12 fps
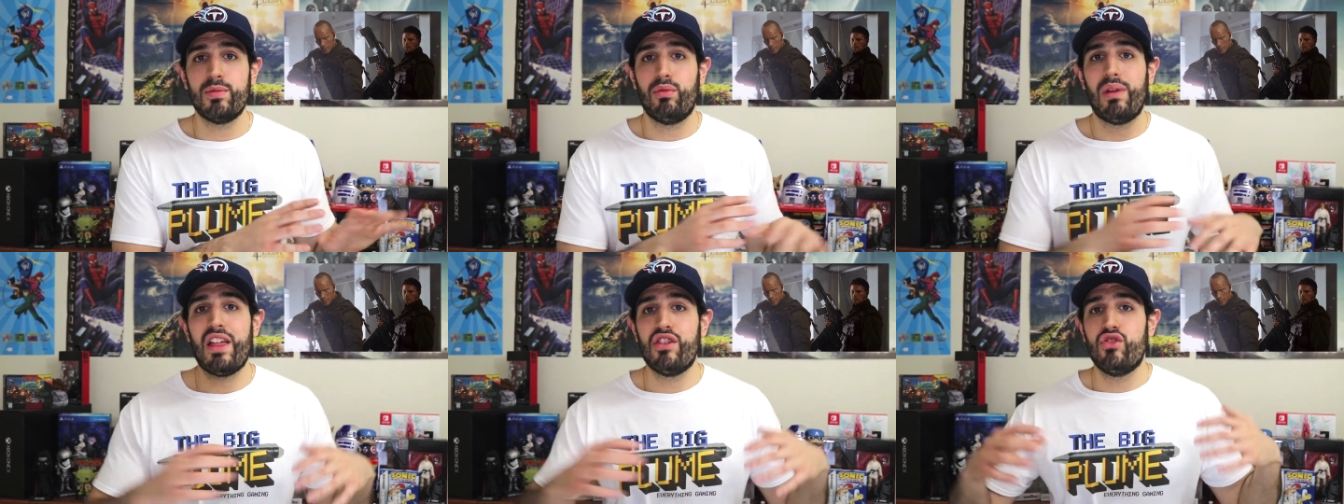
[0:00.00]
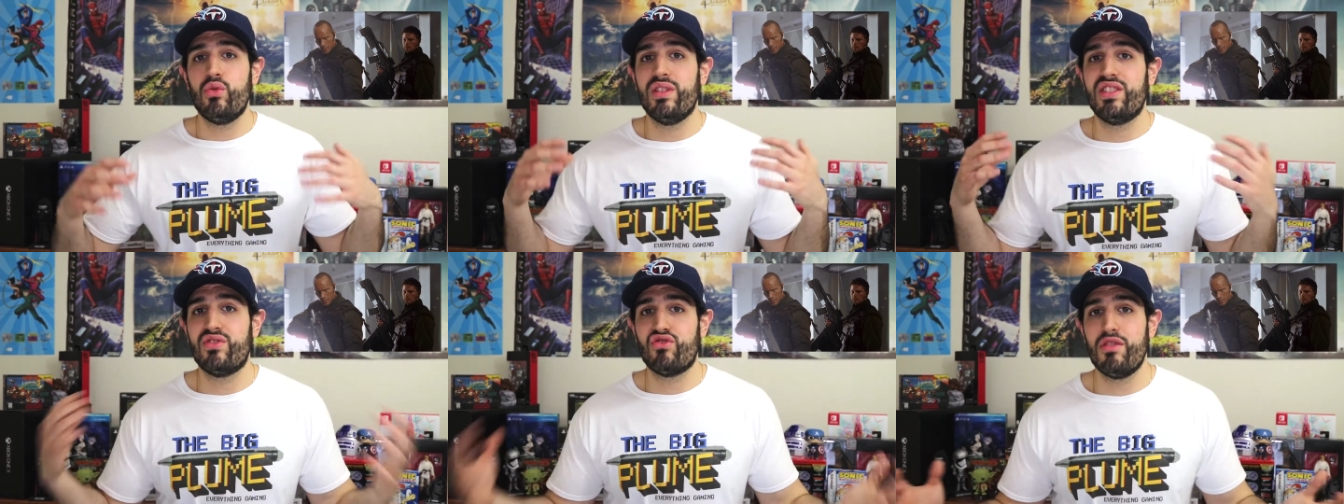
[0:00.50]
but rather to
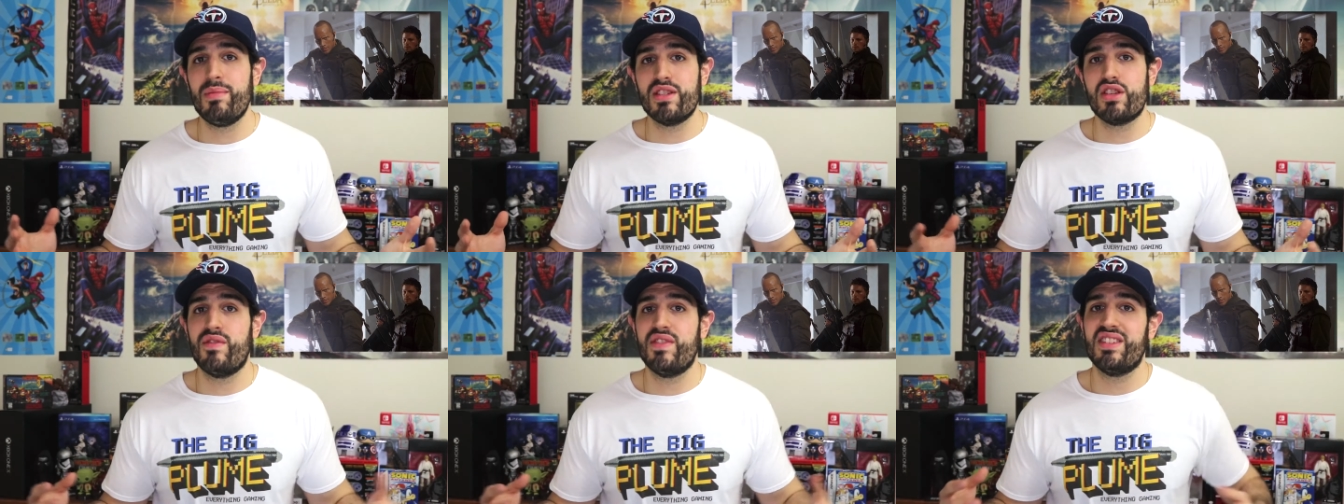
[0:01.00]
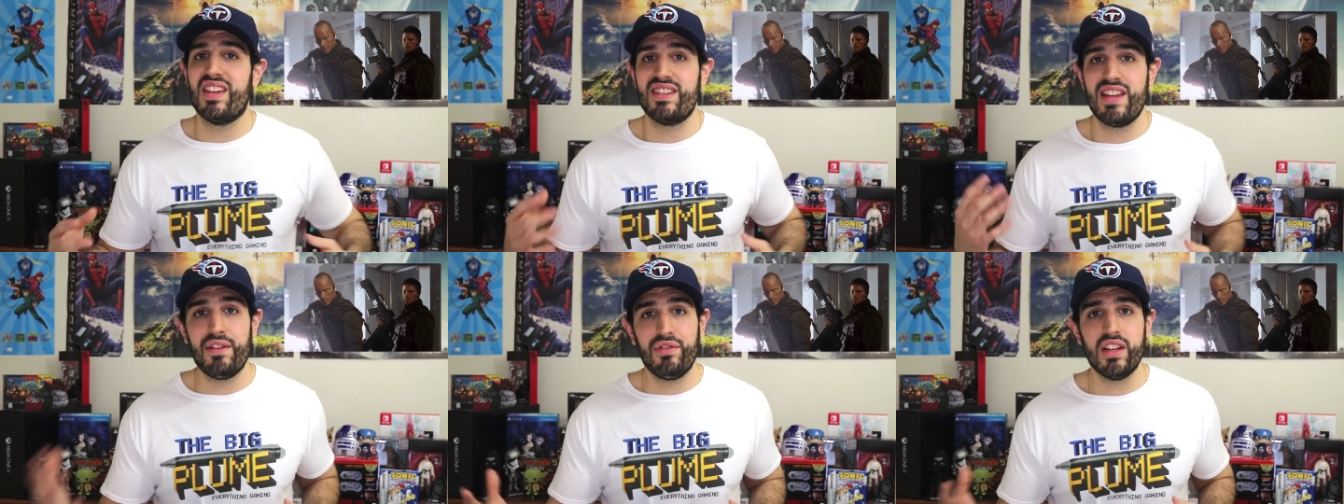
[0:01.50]
a streaming service like
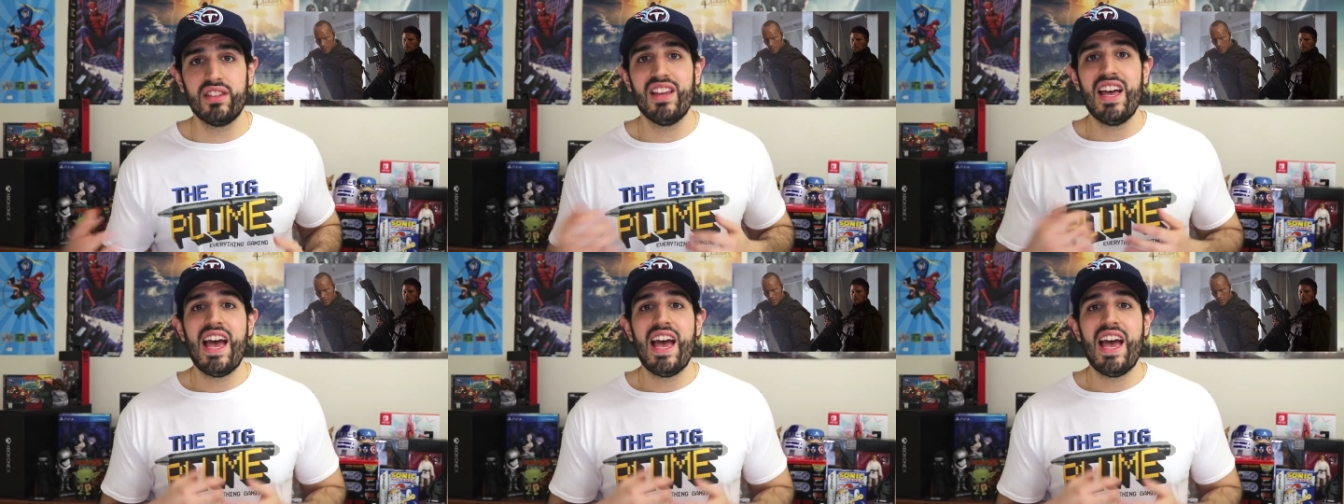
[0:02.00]
Netflix,